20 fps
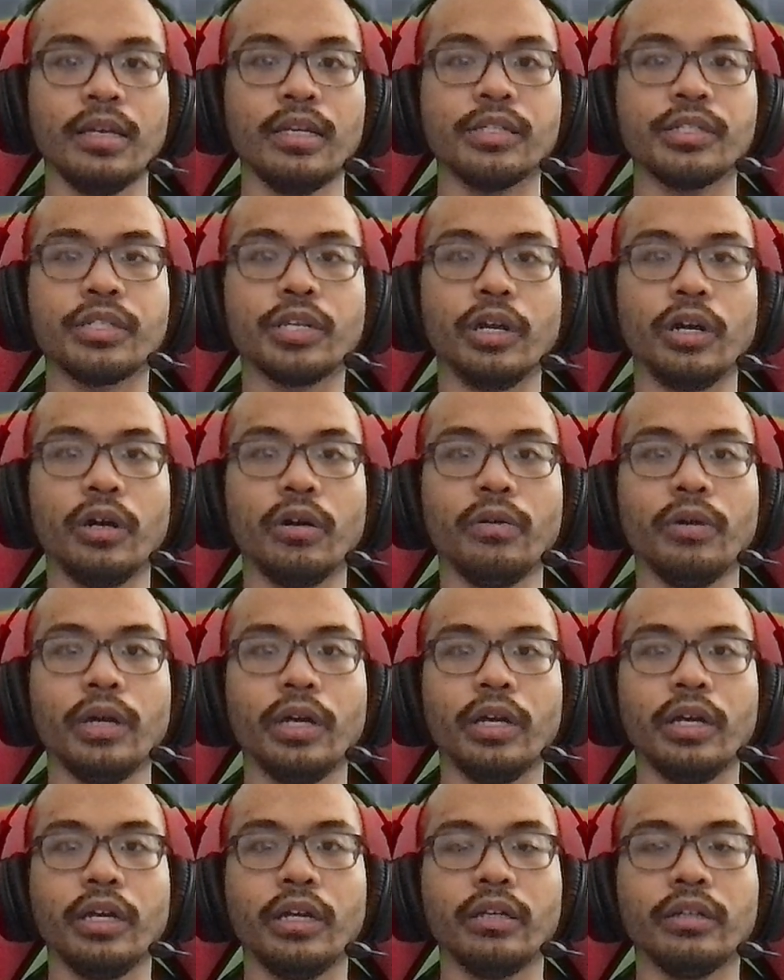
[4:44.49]
So
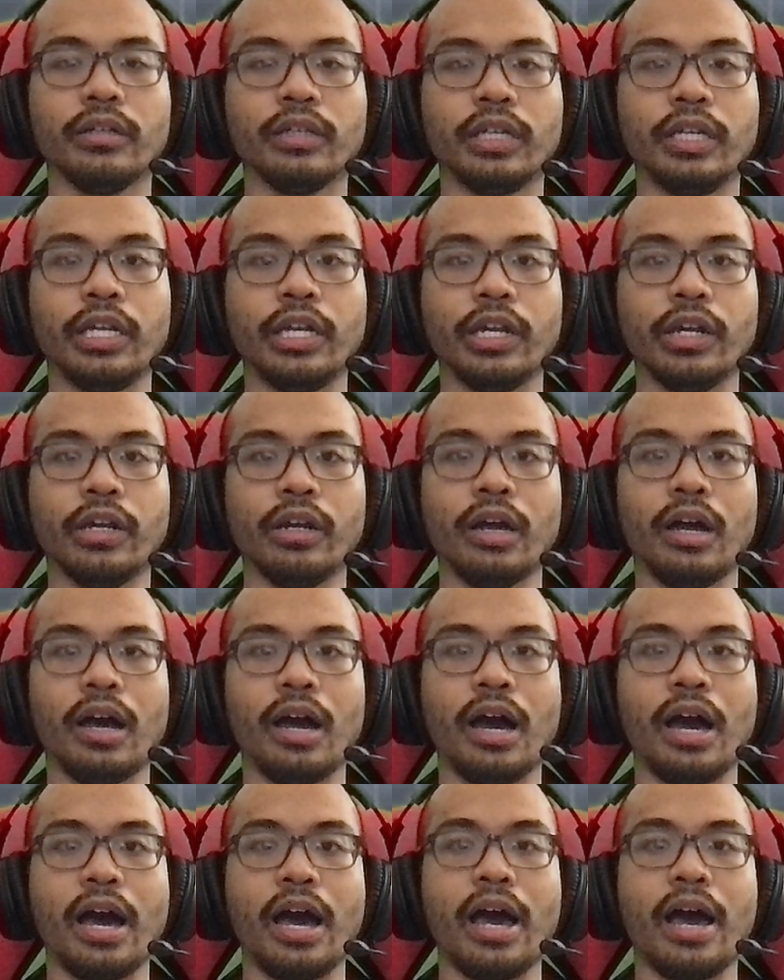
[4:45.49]
here,
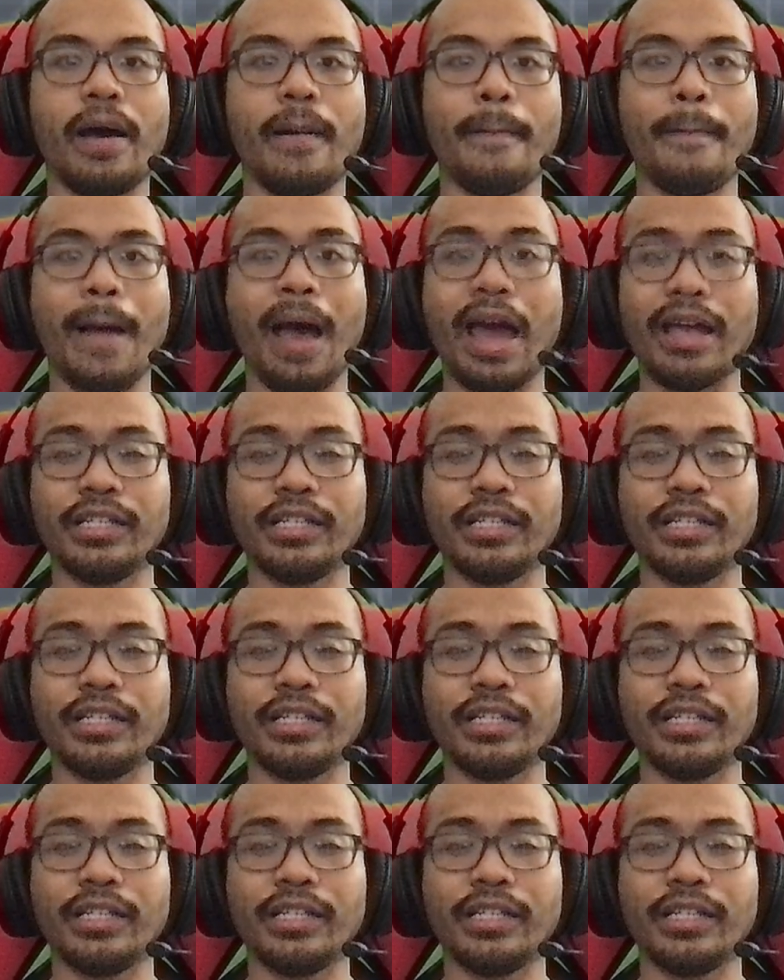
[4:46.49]
I